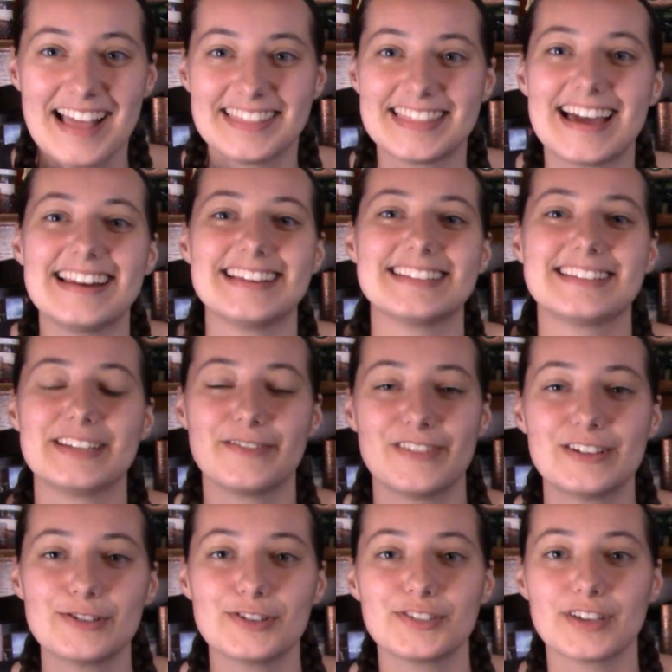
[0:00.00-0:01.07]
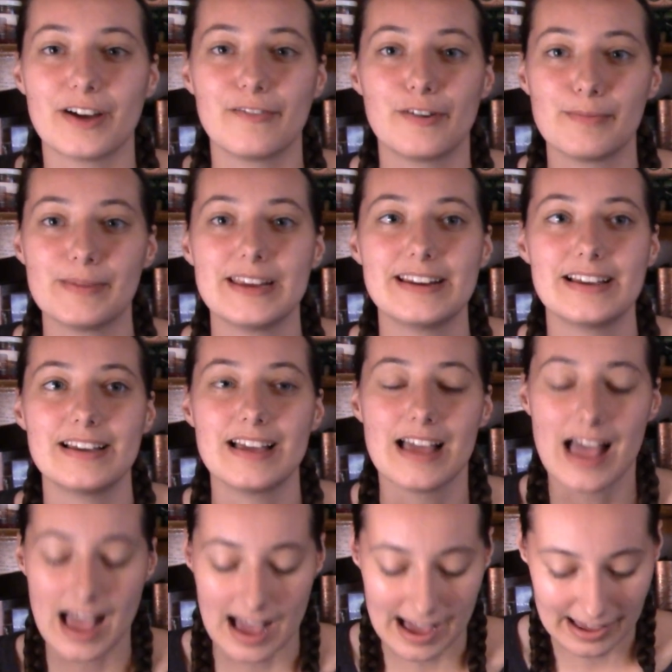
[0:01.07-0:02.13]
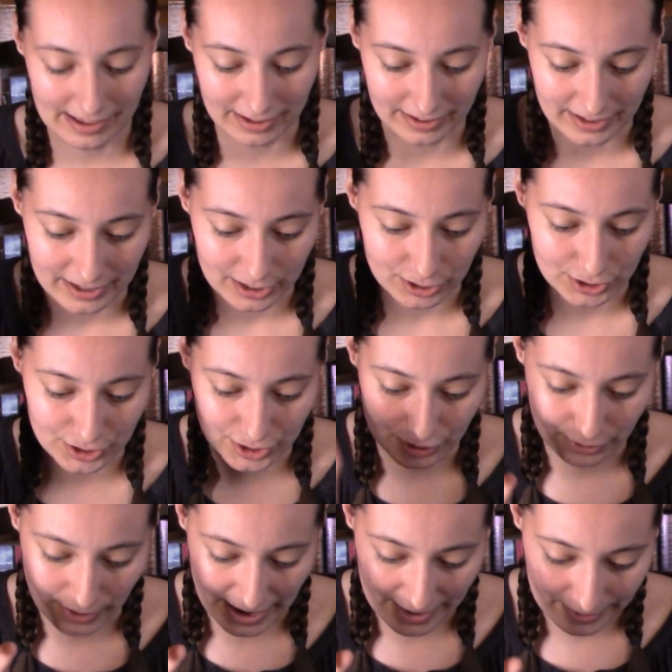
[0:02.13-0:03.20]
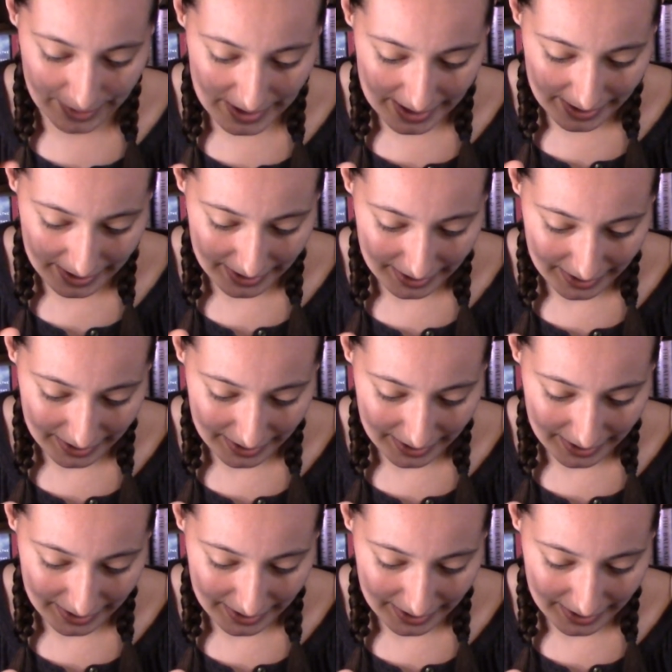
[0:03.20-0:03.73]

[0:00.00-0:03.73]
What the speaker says: that is The Adventures of Amina al-Sirafi.